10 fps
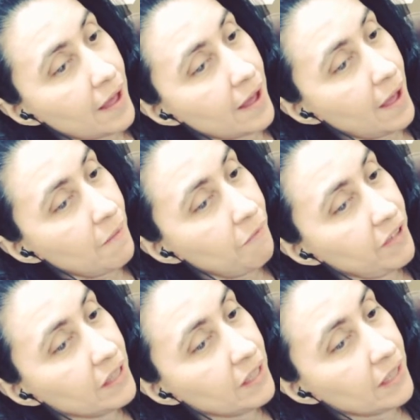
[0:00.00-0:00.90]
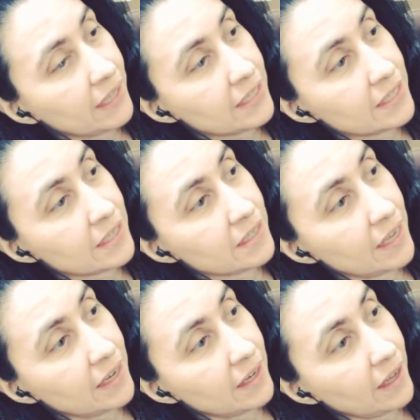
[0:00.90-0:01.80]
I'm feeling like this is
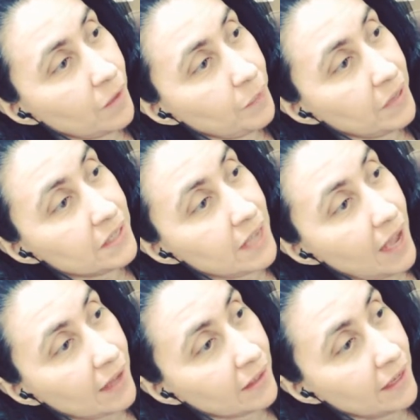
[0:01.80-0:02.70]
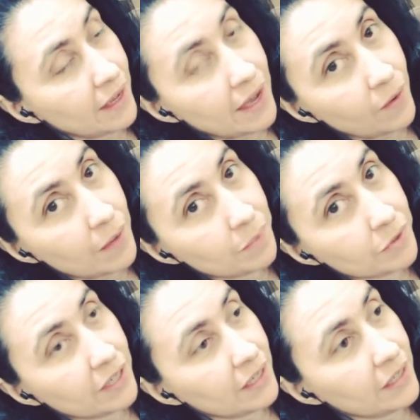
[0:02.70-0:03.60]
ending up exactly how I
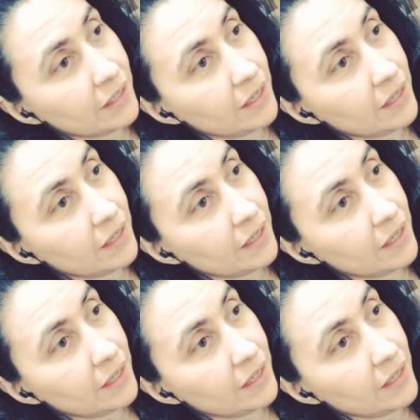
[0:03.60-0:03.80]
predicted,